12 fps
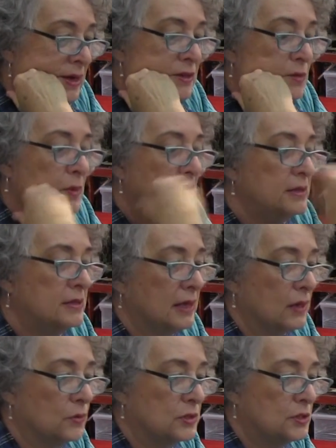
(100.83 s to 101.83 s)
The main
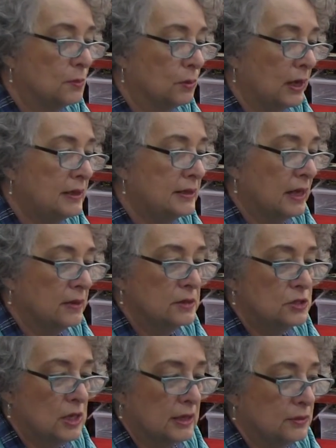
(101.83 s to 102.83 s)
thing was to break down the
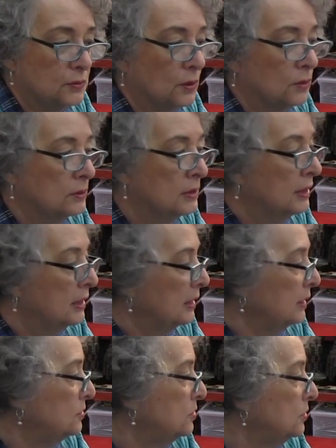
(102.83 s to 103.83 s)
jelly roll
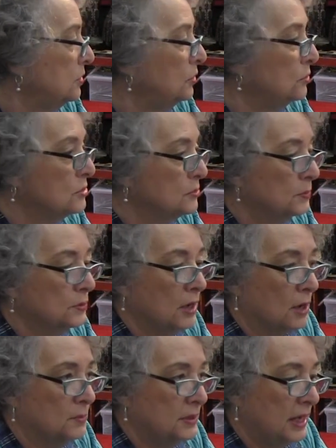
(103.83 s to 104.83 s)
into the usable
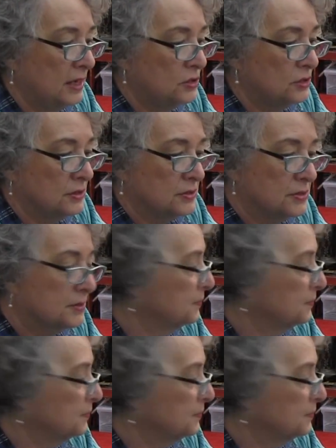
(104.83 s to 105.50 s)
combinations.